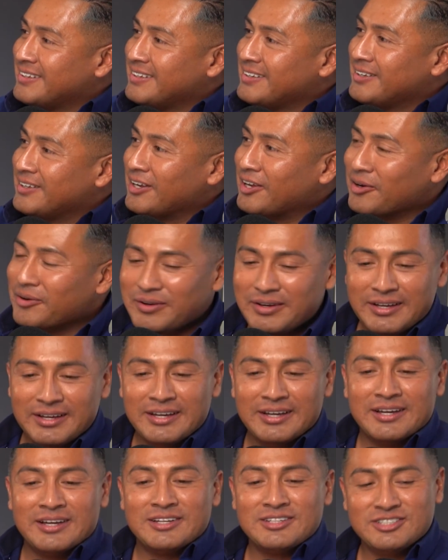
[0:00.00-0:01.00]
You know,
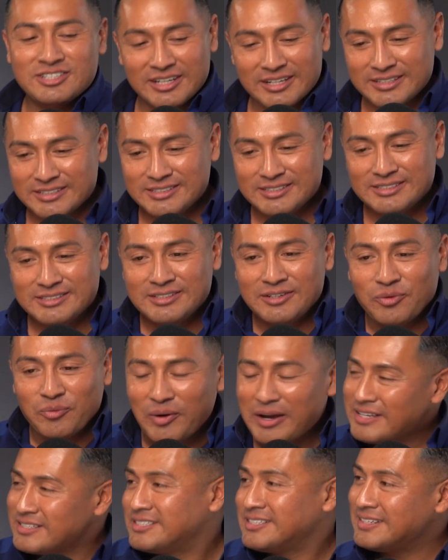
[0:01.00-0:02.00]
just
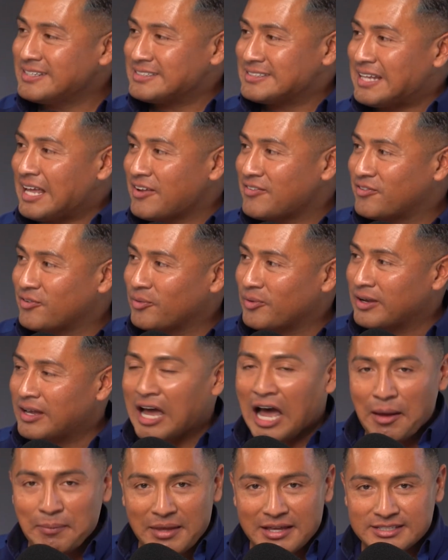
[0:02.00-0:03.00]
wasting his life away.
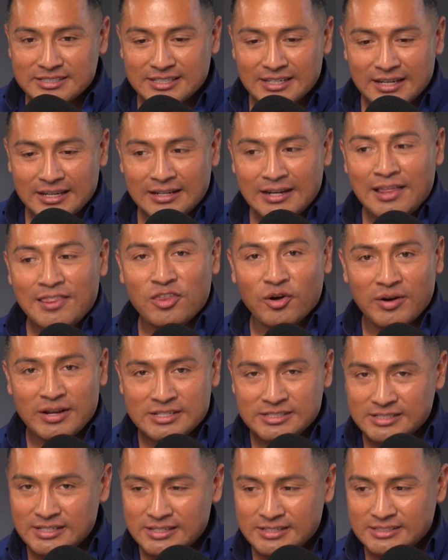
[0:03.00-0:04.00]
I'm not mm-hmm. saying there
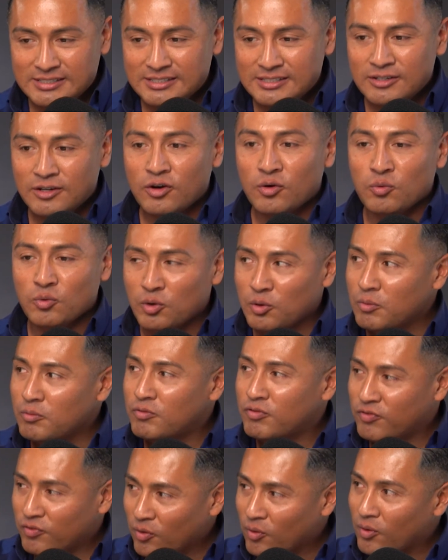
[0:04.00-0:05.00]
isn't room
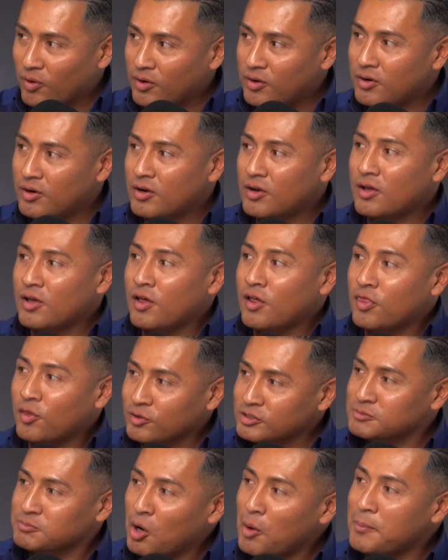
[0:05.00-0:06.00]
for
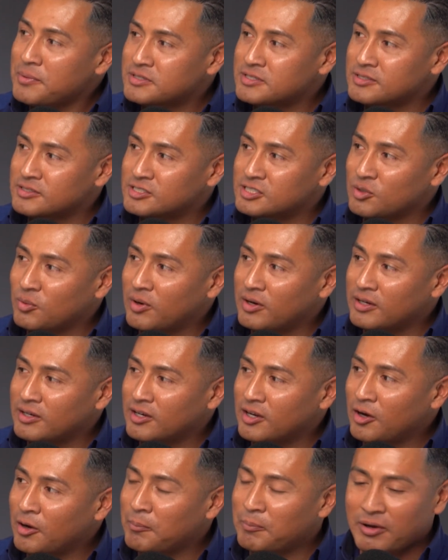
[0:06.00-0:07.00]
those moments and so on, you
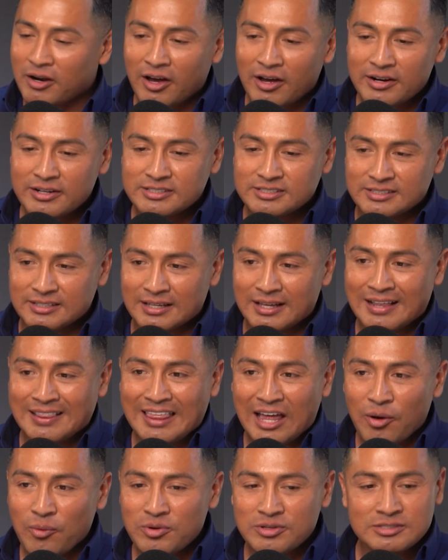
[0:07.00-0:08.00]
know, but honestly,
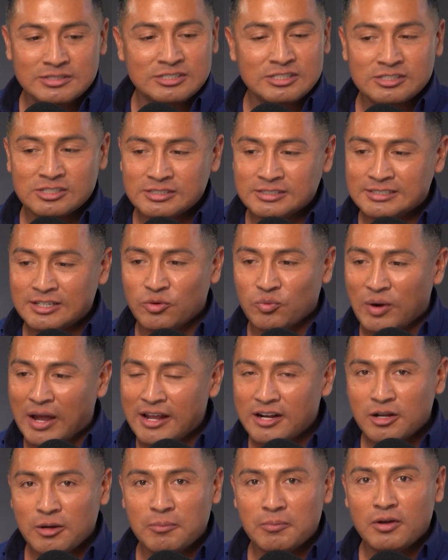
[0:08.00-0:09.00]
that was just a
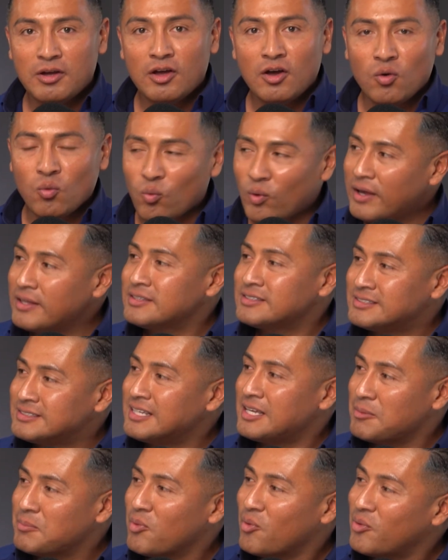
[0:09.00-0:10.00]
random
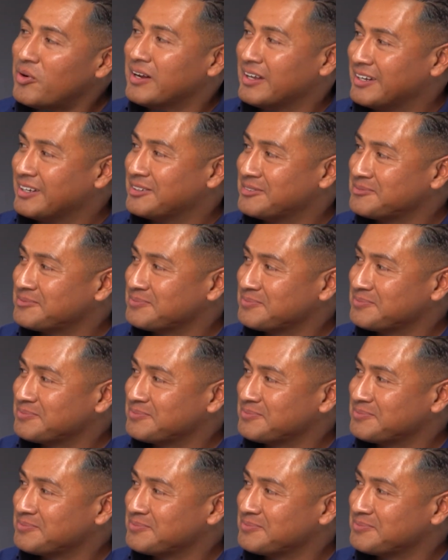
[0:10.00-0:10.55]
Wednesday morning.